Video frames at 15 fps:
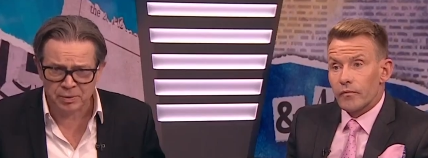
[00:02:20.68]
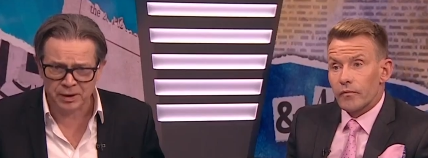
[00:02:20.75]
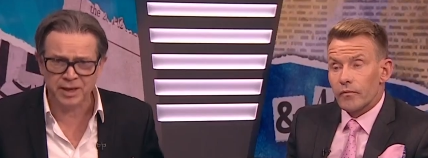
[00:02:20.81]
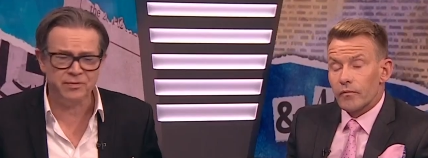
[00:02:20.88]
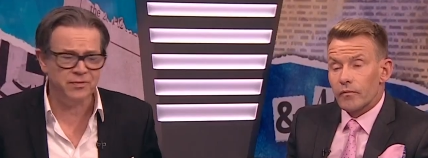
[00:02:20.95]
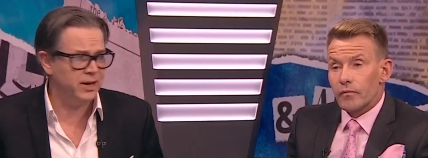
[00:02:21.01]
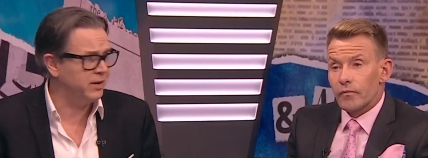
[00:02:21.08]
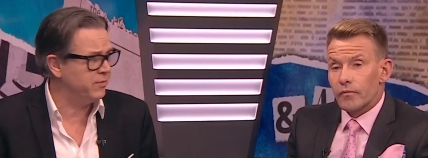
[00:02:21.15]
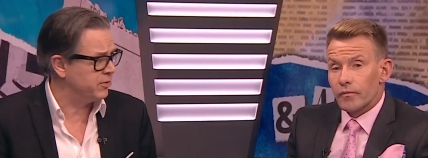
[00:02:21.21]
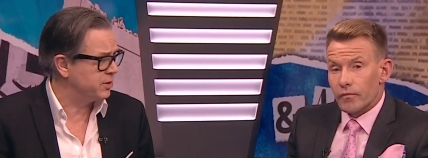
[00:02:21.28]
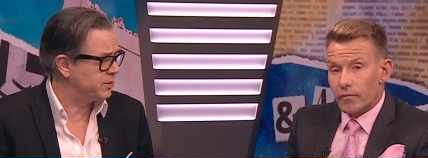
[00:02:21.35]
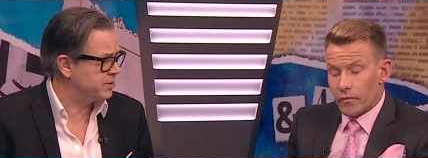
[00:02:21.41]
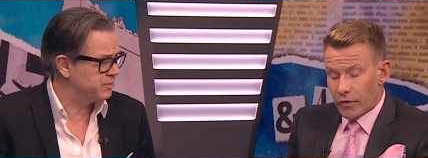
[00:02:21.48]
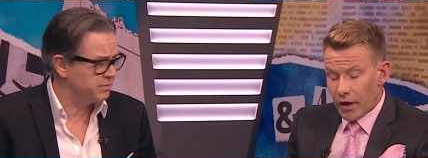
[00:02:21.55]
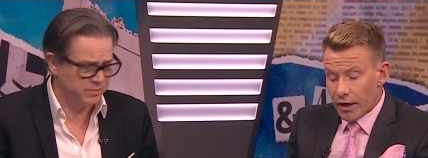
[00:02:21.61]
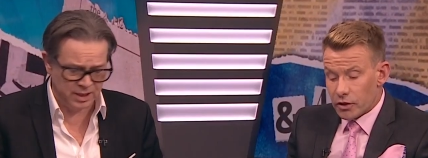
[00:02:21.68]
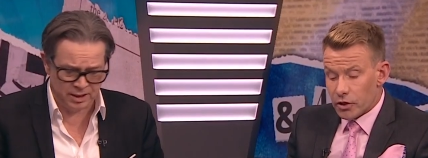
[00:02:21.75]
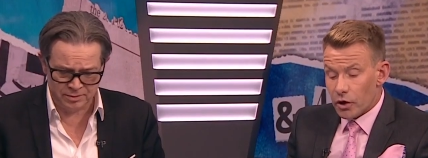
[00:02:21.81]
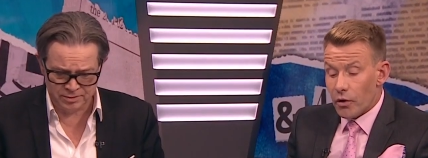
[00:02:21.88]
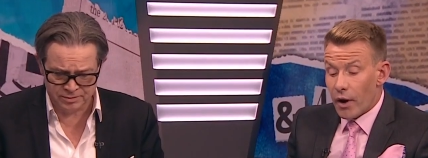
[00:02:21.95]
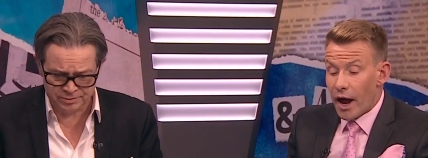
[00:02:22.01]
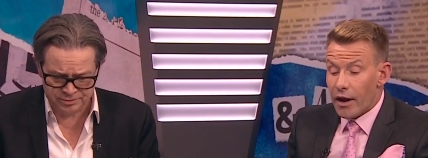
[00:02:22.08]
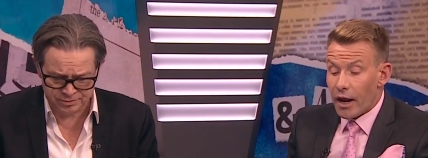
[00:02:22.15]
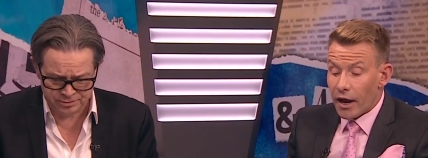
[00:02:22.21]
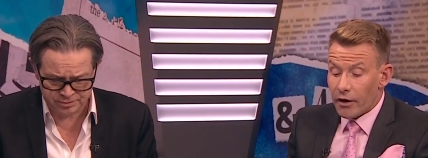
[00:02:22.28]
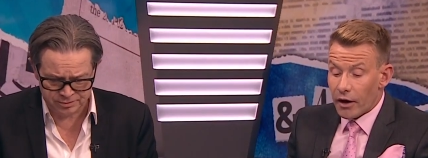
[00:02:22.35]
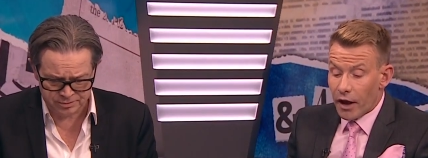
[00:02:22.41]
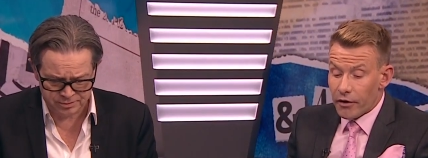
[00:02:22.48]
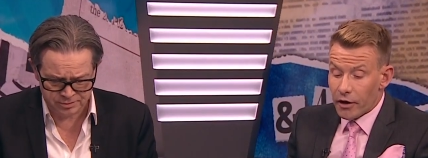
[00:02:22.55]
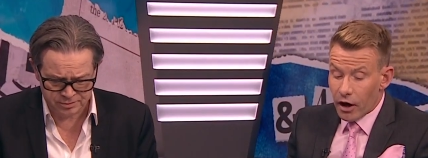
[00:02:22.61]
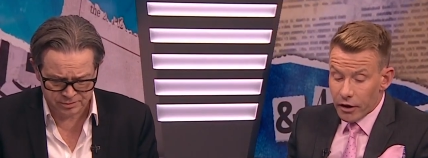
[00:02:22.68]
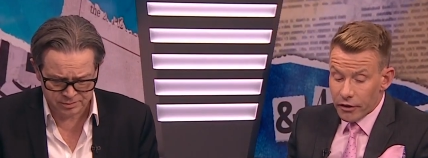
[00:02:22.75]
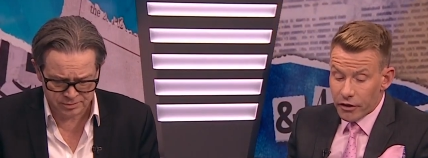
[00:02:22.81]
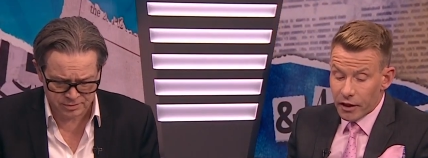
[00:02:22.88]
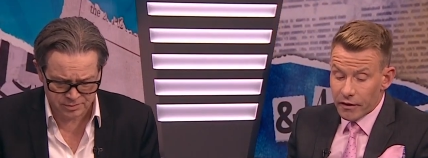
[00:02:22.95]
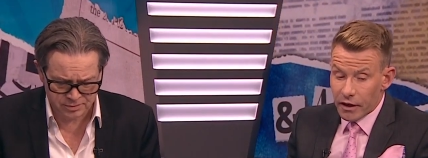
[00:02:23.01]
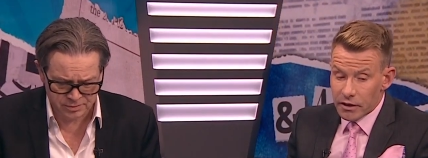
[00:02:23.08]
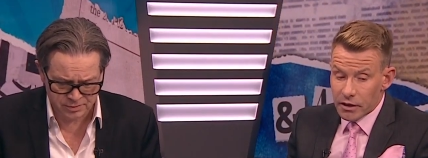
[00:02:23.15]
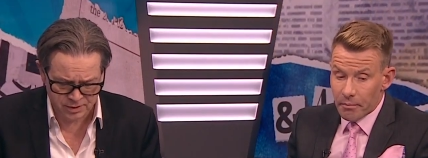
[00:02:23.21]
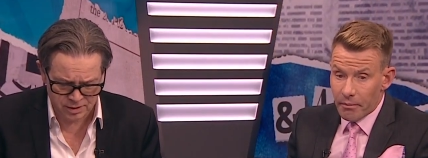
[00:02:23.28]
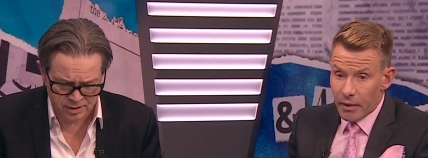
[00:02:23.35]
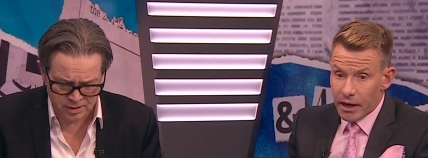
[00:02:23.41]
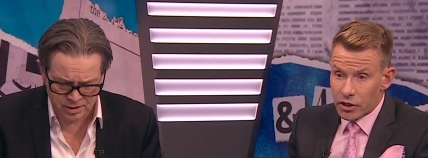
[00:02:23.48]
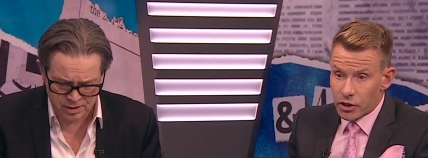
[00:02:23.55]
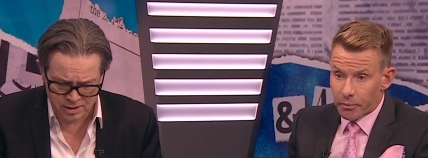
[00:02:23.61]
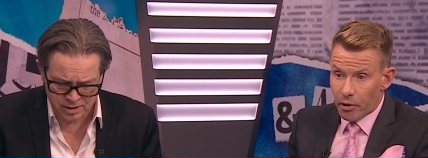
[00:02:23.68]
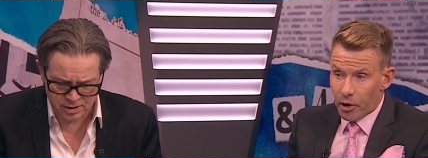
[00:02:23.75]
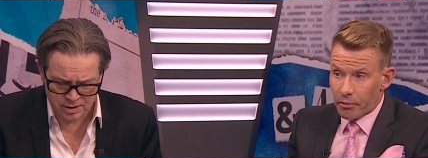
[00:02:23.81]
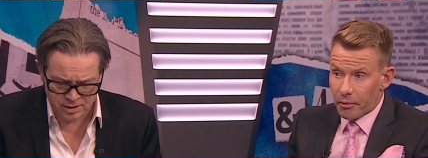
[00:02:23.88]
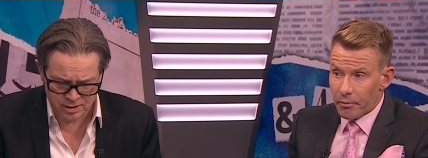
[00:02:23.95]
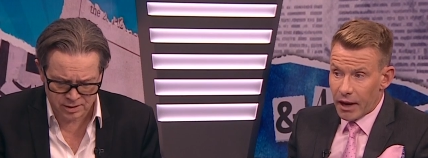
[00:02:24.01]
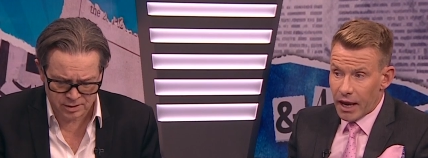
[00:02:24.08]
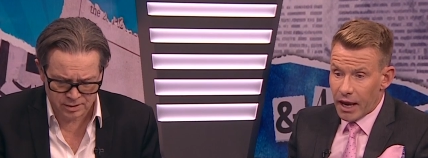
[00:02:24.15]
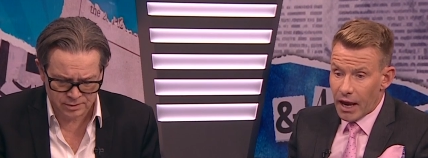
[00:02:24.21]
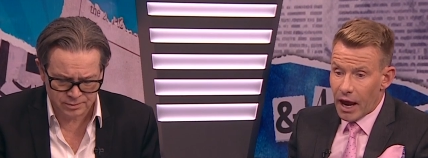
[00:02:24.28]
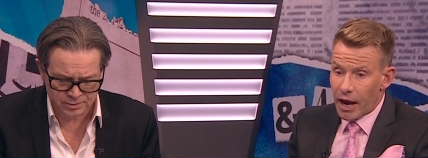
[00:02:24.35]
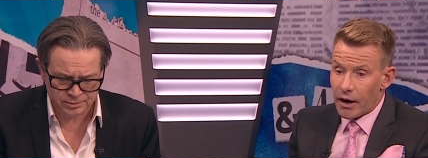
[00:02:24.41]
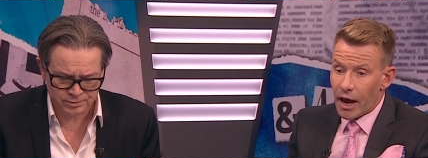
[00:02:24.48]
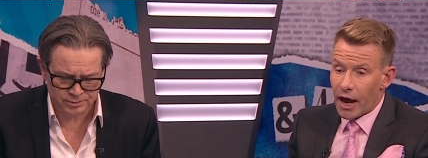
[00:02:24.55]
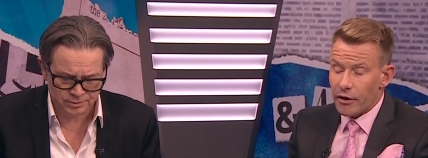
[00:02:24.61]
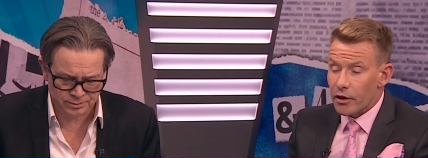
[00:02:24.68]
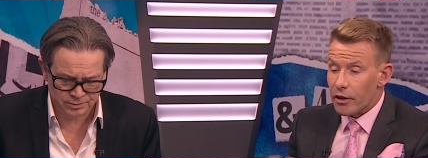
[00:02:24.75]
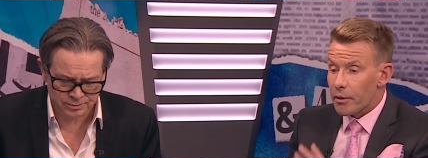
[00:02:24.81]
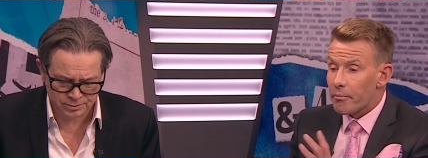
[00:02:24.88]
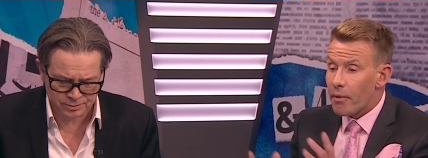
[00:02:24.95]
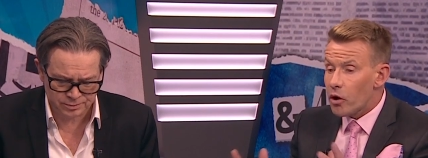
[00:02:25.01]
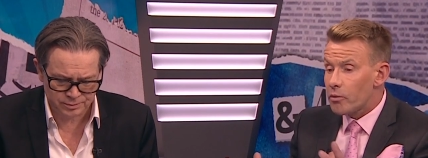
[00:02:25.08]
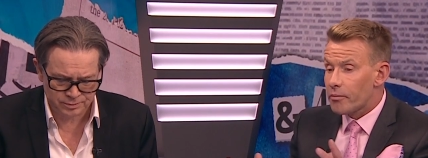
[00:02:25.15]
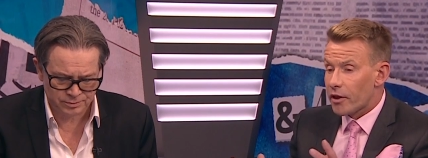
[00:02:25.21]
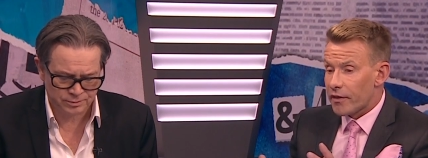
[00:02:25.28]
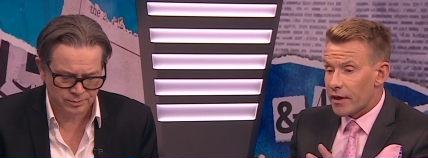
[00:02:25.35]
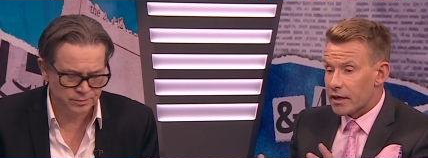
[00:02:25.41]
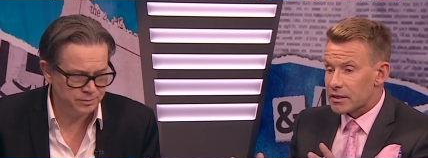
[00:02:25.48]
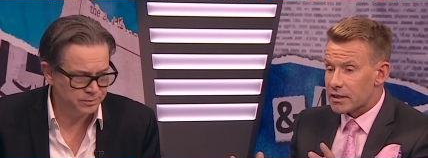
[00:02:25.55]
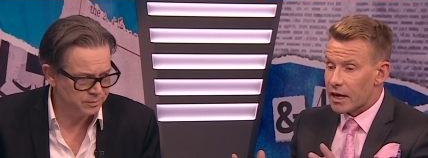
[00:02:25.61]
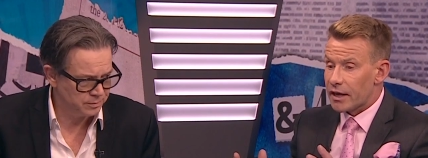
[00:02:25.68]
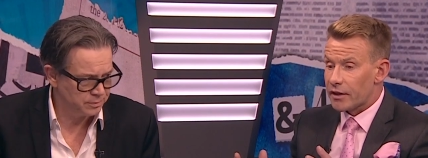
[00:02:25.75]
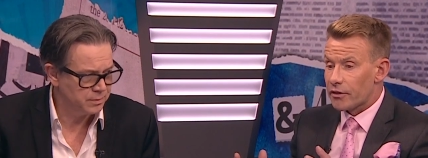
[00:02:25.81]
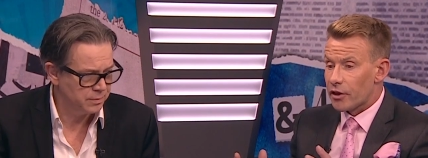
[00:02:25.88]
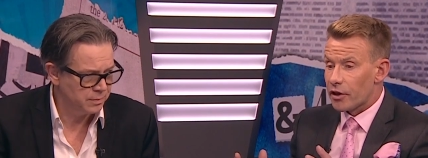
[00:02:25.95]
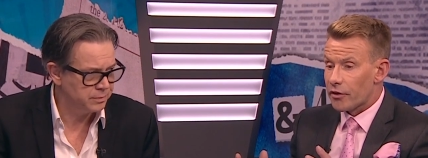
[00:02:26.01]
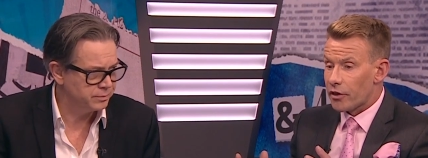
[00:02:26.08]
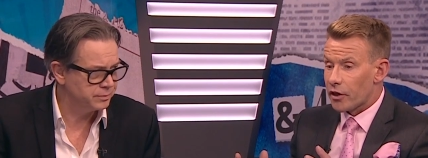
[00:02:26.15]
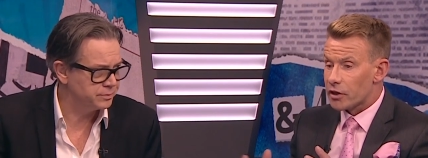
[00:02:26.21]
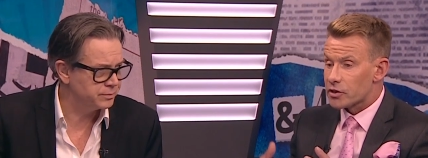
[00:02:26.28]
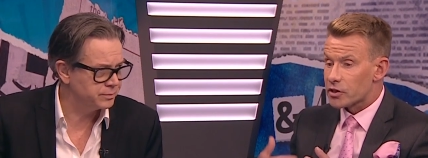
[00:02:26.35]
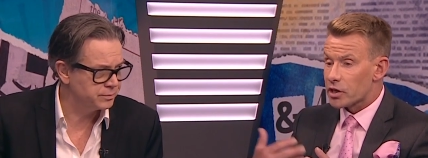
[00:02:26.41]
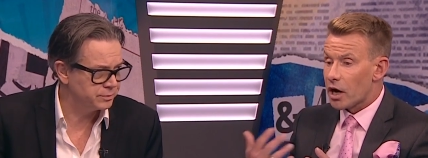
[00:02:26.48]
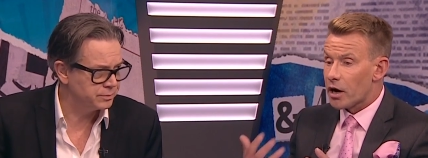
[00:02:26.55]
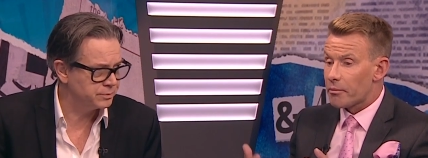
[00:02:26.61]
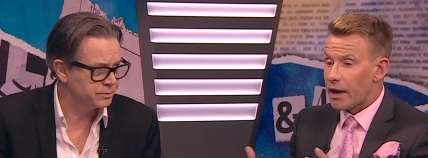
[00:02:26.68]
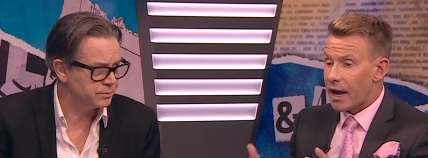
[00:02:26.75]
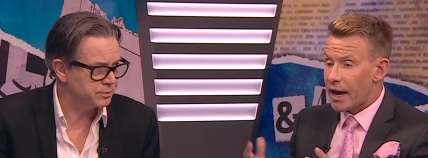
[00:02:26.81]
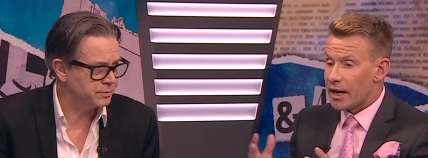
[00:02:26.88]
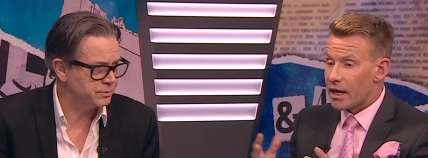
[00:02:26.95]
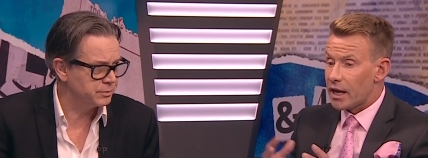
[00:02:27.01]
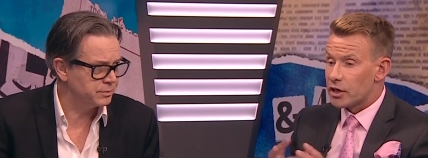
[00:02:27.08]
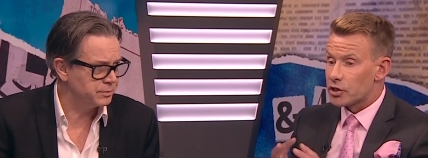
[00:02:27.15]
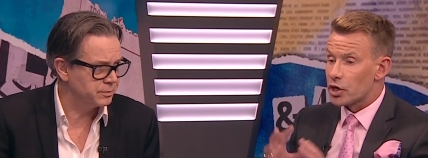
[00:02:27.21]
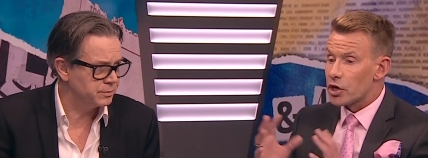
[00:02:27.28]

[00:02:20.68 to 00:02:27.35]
Speaker 1: play favourites.
Speaker 2: They do. And I think there's a major problem here. And at the moment, they're saying that Starmer is